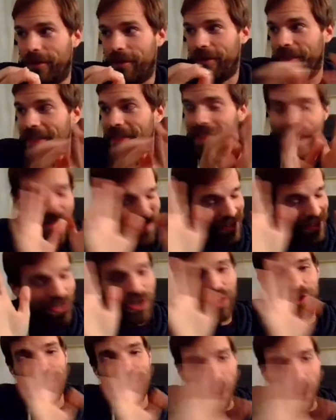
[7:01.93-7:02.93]
Ne
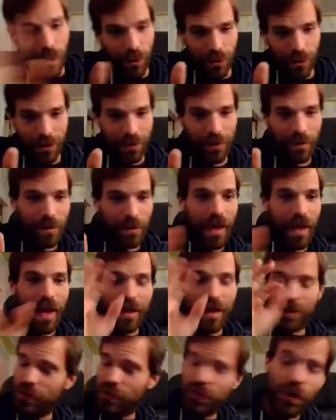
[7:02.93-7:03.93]
just don't.
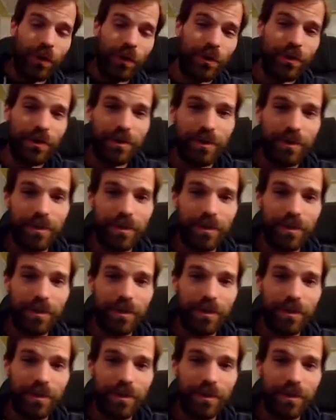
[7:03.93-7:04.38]
Just don't.